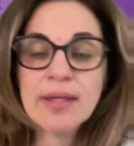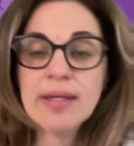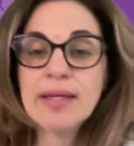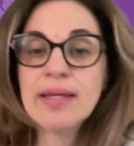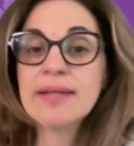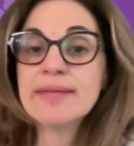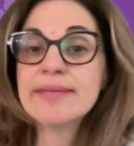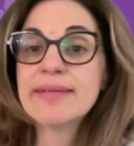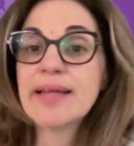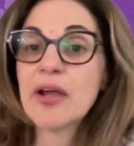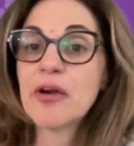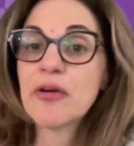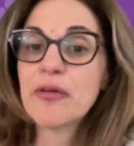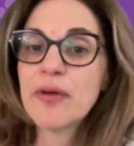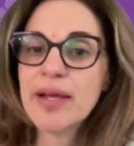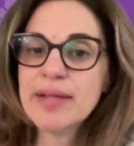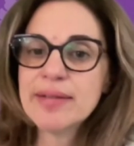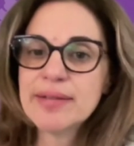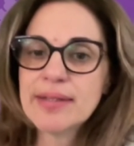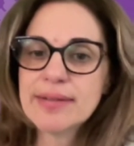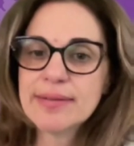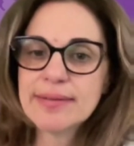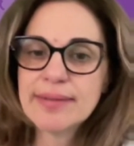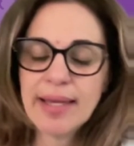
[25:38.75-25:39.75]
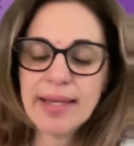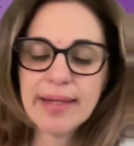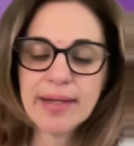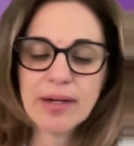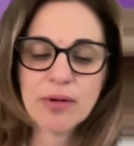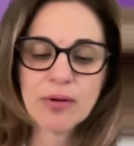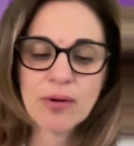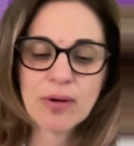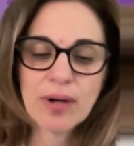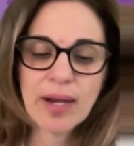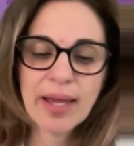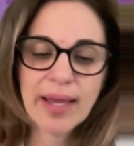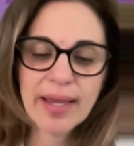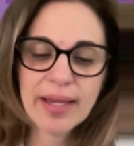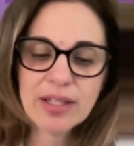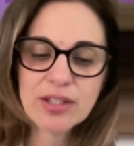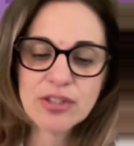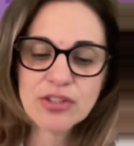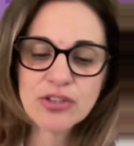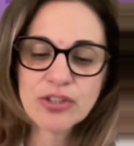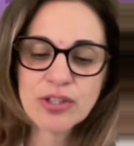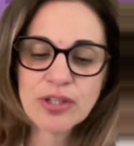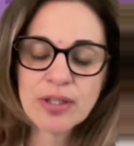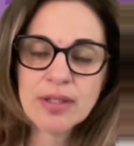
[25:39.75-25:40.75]
integrated data
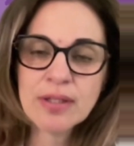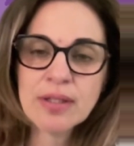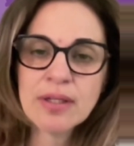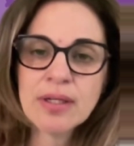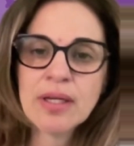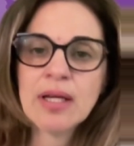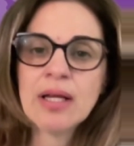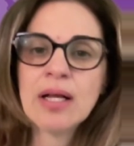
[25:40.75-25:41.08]
collection,